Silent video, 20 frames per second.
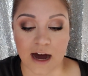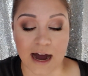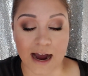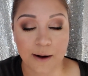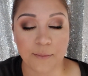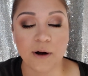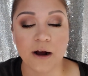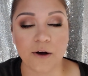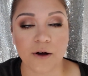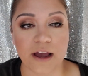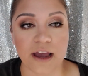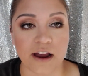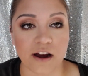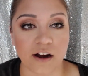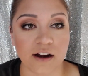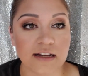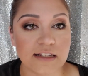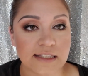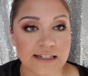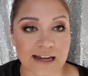eyebrow
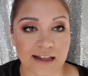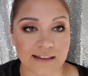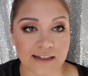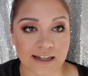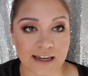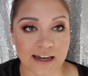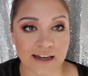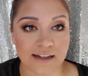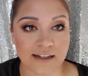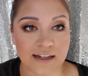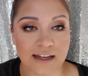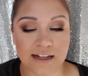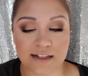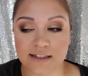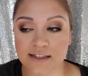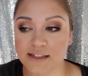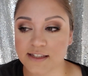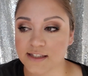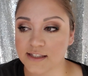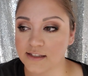hair is delicate.
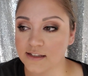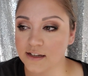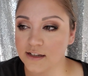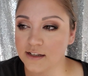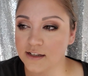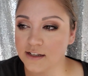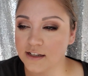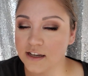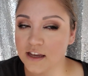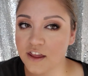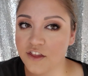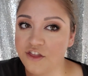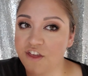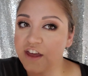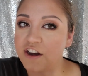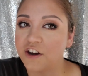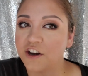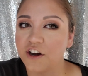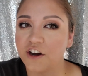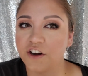It's
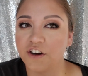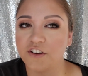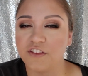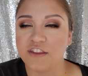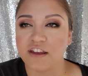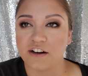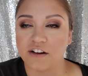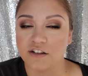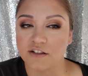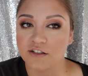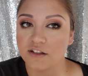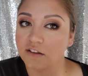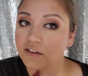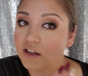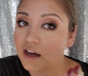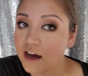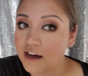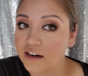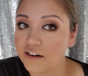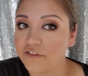thinner, there's a
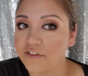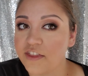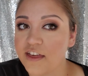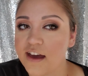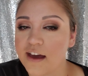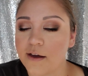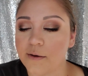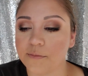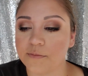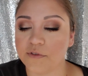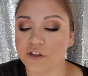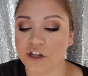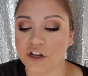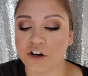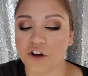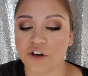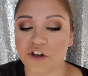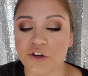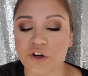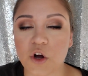lot of them, you
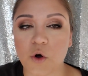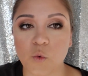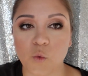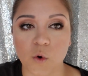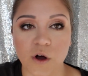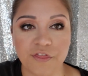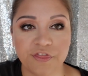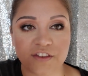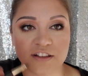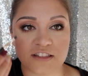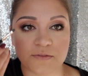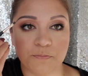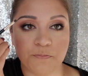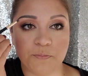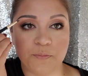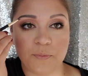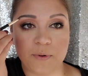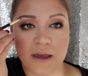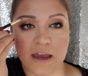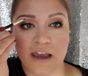know, you don't want this
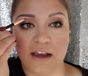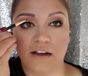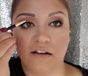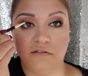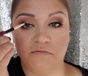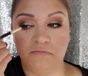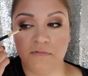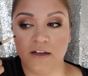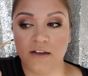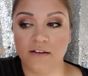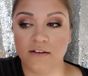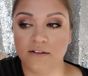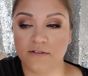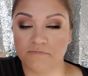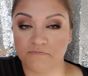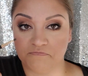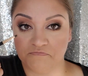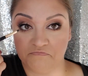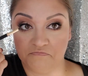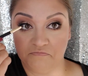big,
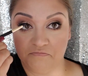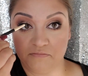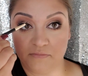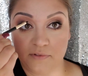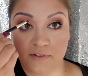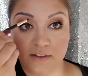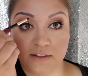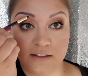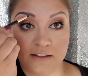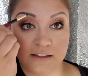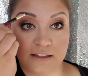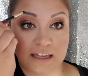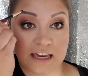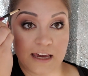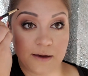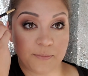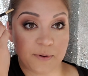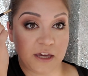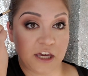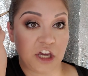
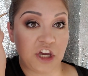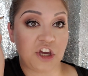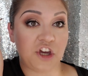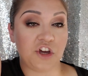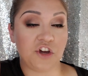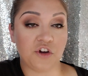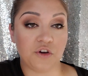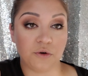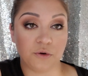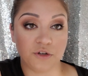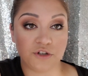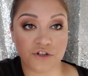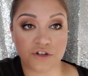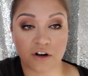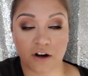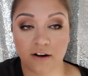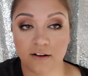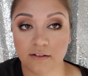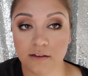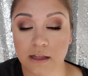gaping, huge,
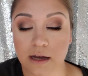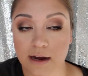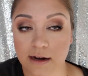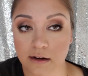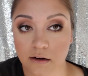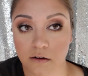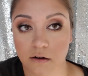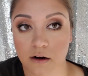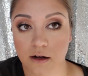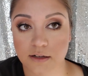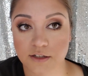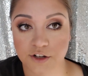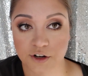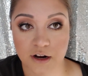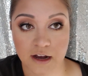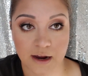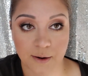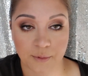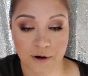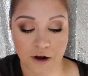dark line across your
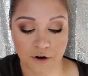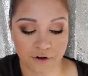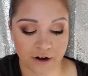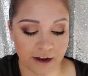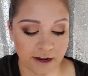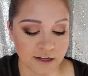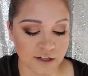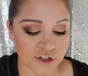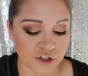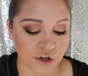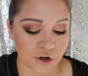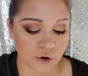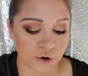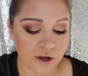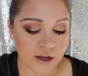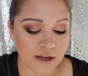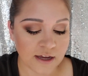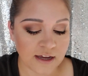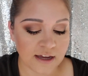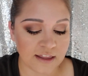eyebrow, right? So
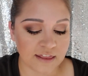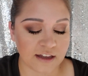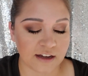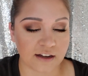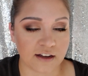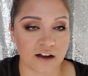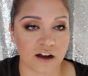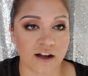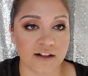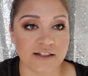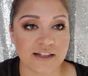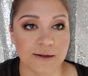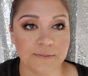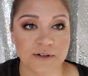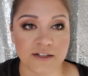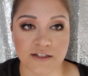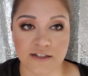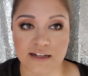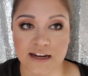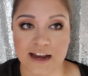the
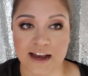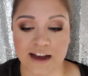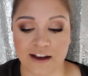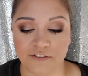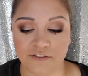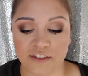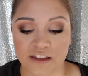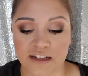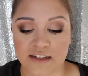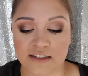concept is to have